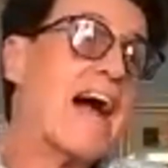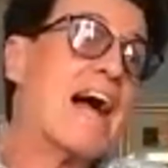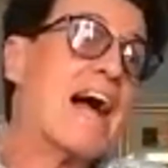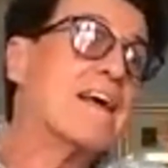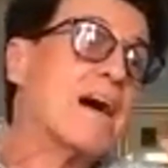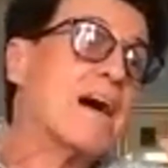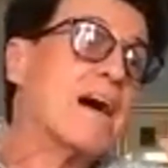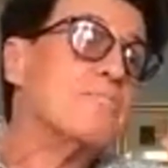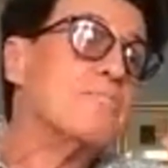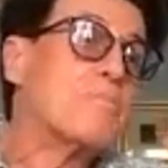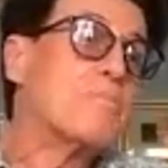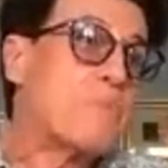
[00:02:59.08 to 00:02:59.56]

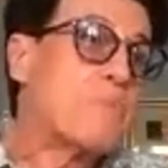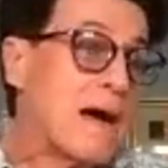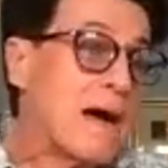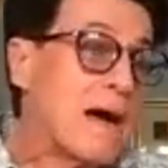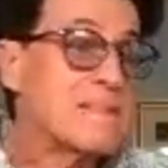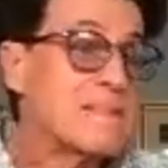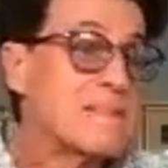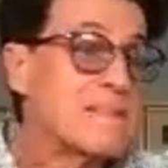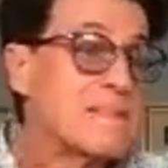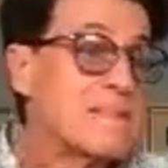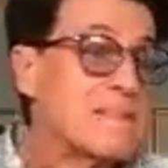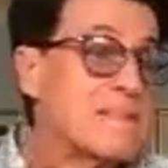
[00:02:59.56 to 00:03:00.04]
I'm proud
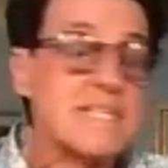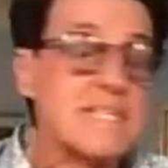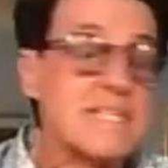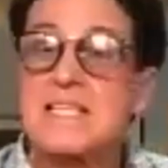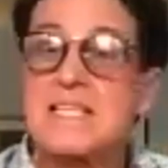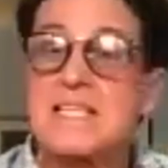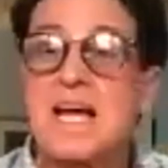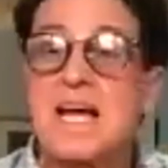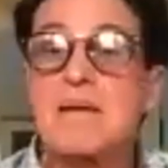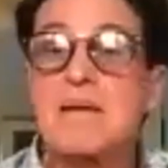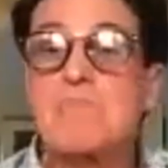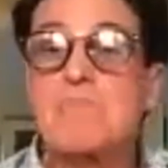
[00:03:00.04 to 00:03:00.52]
to
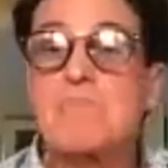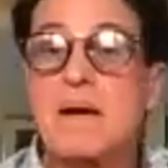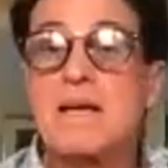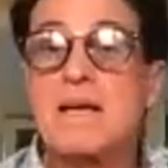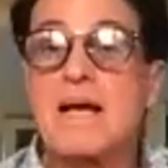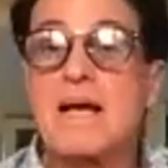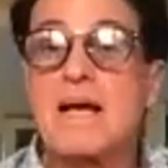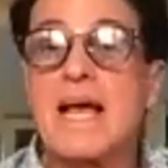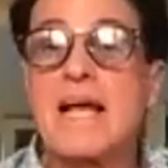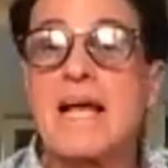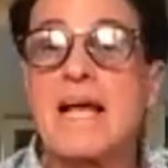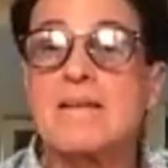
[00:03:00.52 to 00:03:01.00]
say, but
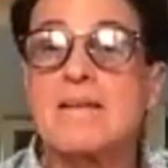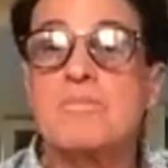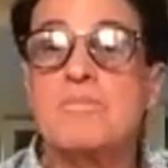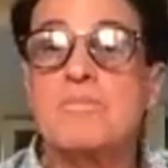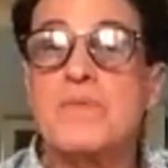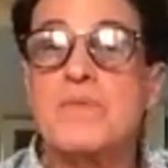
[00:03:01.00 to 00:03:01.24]
if